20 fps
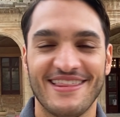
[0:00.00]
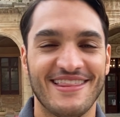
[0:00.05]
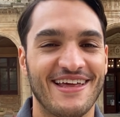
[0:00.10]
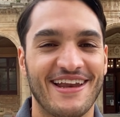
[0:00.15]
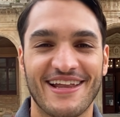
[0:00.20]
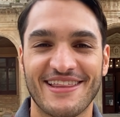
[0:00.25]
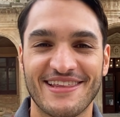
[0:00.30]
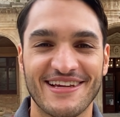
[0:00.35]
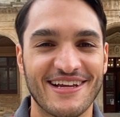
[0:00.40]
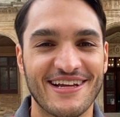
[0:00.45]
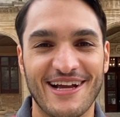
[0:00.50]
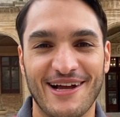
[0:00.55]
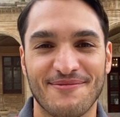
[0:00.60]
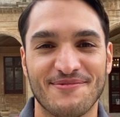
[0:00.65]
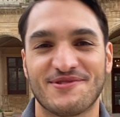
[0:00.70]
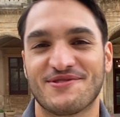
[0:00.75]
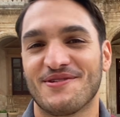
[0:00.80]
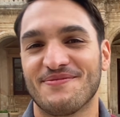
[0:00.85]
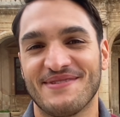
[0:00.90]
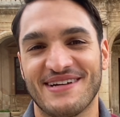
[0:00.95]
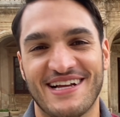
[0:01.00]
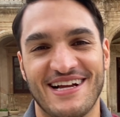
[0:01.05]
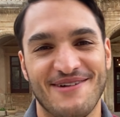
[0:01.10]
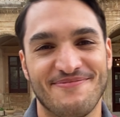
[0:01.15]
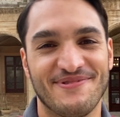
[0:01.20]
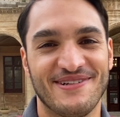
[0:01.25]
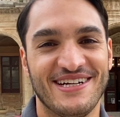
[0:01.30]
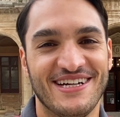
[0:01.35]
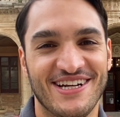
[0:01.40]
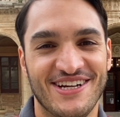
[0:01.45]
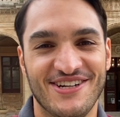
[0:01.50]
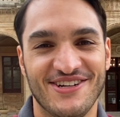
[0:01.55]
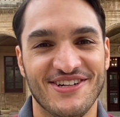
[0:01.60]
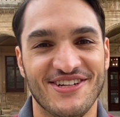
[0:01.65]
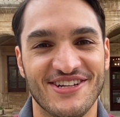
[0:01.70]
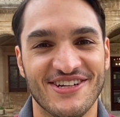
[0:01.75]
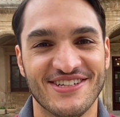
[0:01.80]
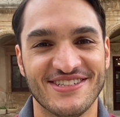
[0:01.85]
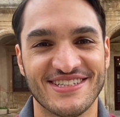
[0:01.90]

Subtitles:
that I think comes from a couple hundred years